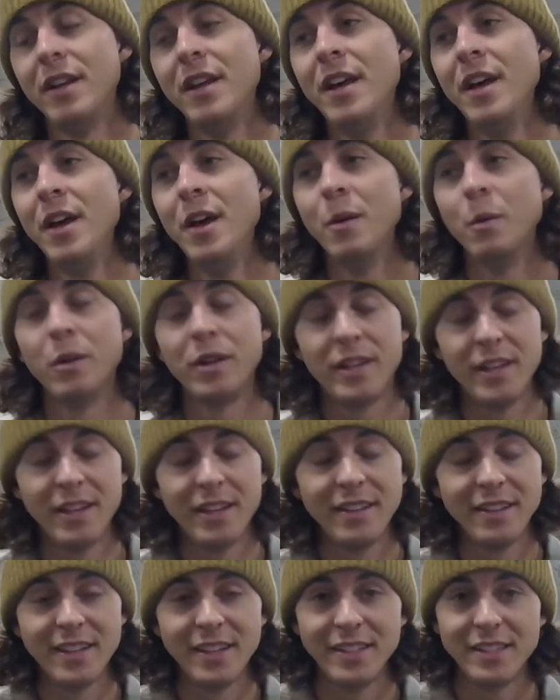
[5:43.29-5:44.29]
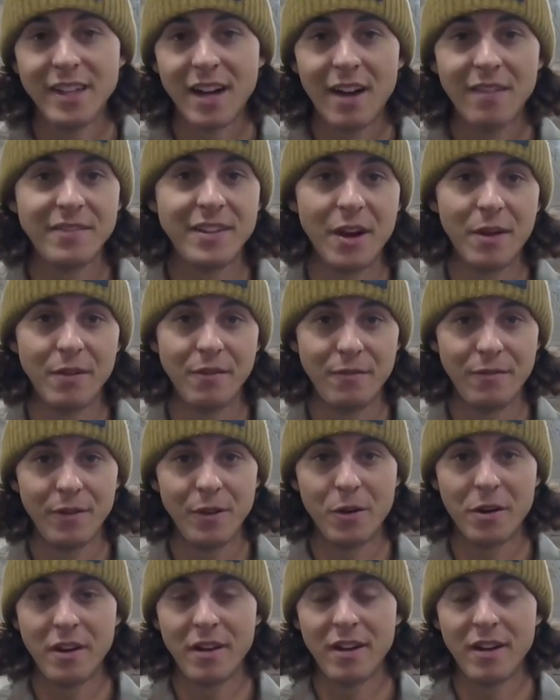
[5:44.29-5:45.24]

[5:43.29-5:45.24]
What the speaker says: We're kicking things off down in Florida,